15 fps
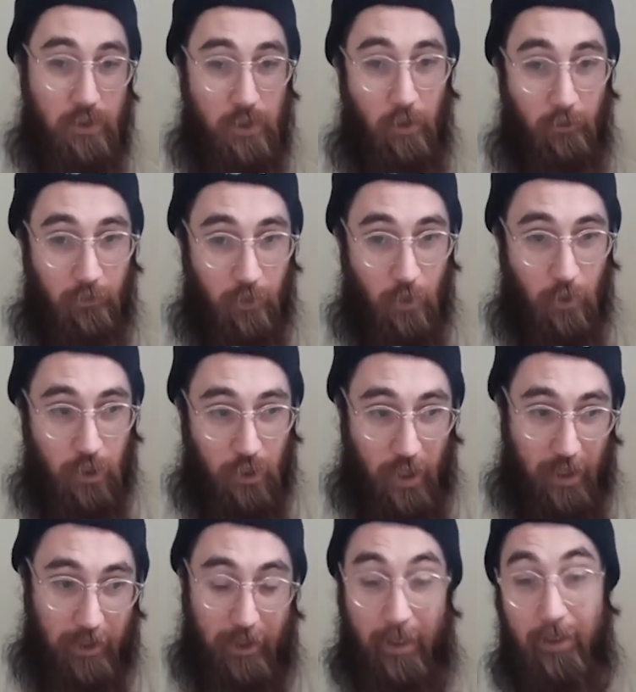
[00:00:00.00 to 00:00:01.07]
So if you are
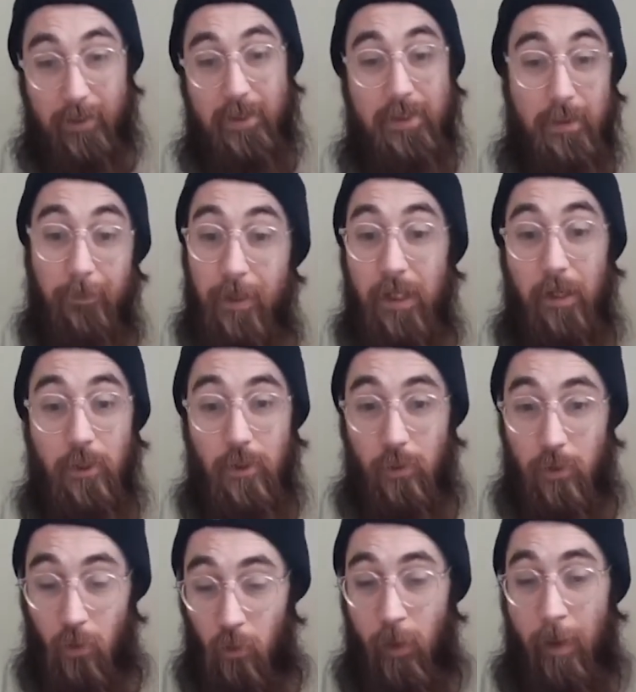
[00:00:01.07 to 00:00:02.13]
trying to hit something else
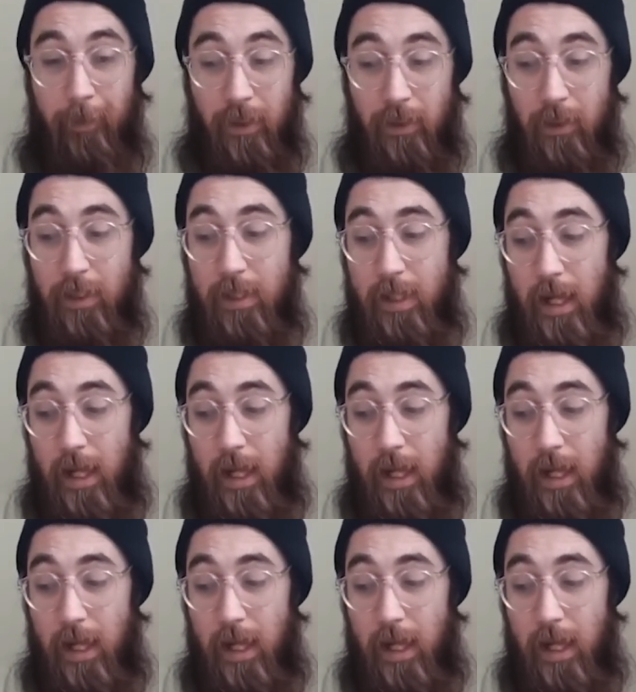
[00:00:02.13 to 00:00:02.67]
with your weapon,